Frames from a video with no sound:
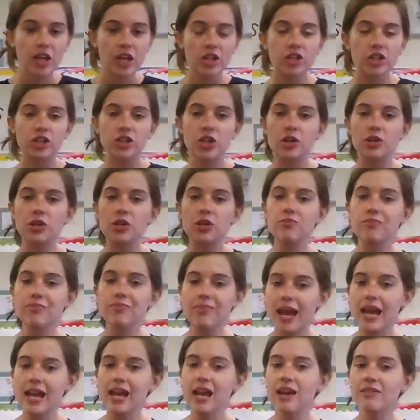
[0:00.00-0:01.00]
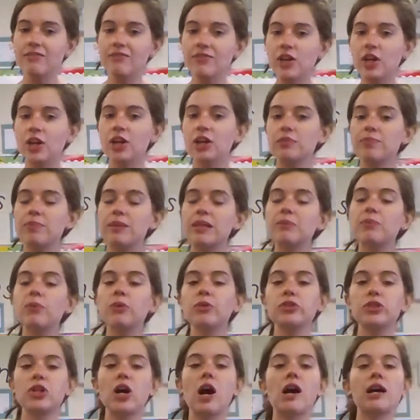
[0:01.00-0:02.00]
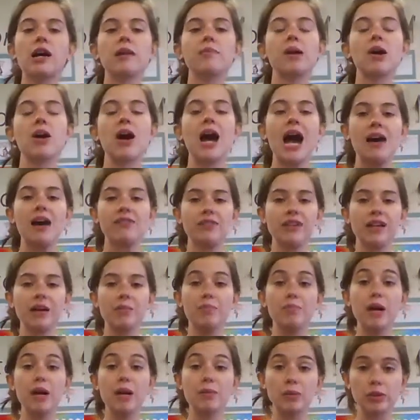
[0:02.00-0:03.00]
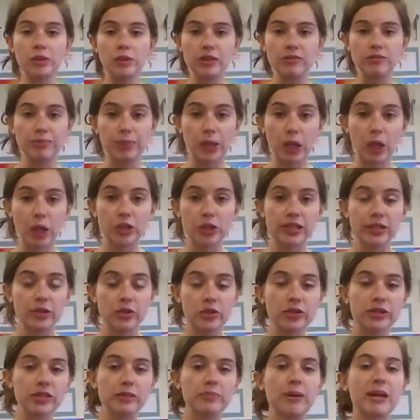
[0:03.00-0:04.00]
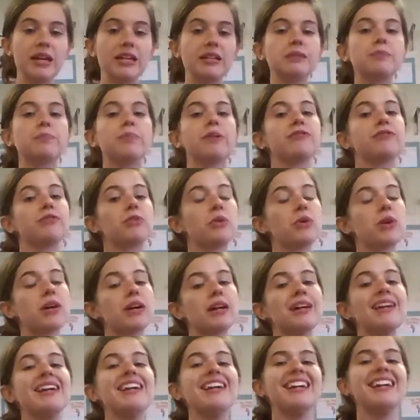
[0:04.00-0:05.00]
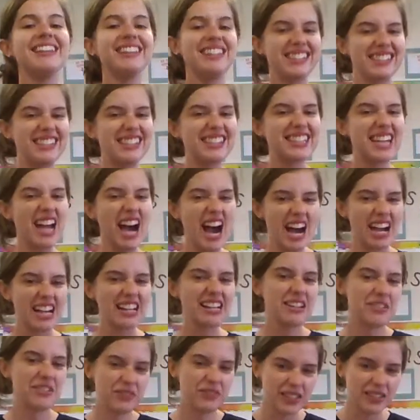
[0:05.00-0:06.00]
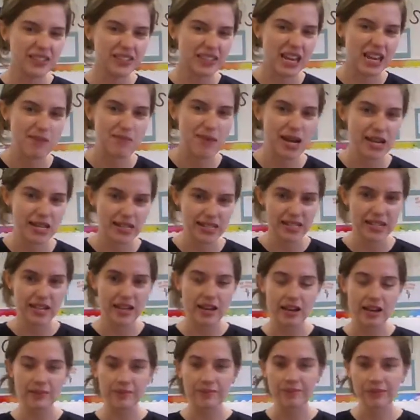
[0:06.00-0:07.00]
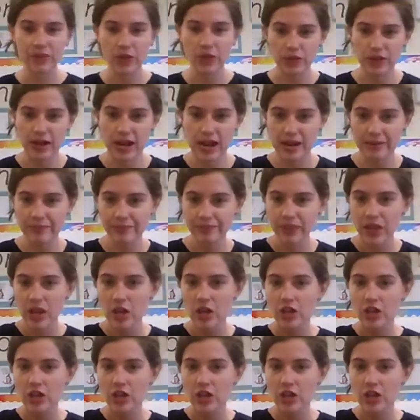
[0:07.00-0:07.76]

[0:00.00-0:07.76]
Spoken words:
So you may have heard people talk about having a bubble of personal space before. This is kind of the same idea, okay?